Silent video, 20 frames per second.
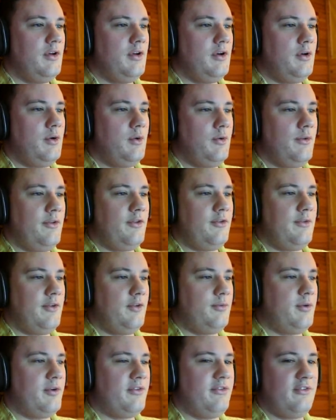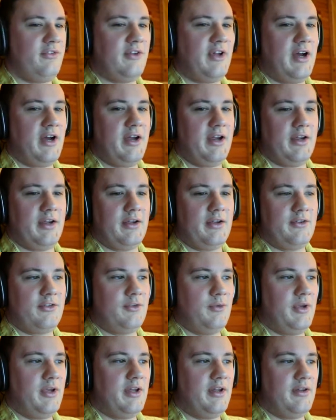Oh, this person's dying,
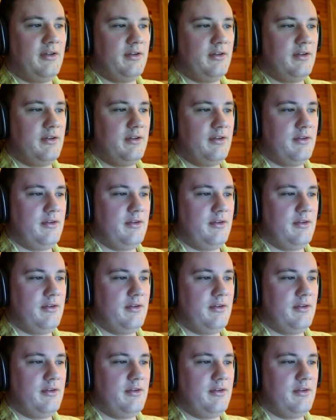so we can...